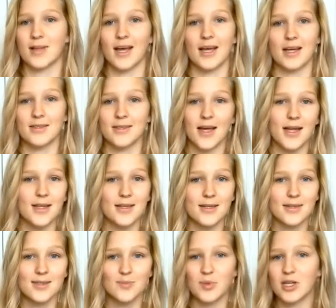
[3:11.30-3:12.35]
I guess, any
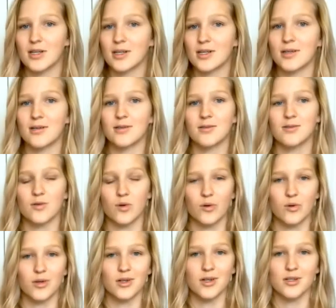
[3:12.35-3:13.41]
experience
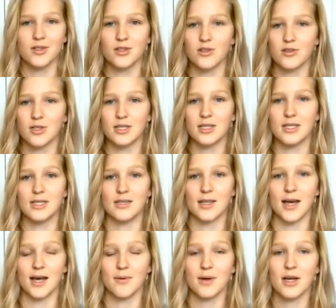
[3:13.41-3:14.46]
or a degree in
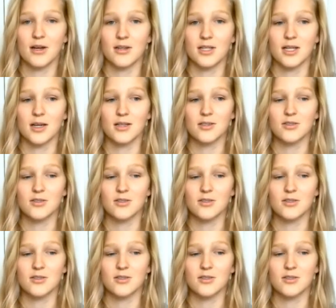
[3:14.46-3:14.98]
that area.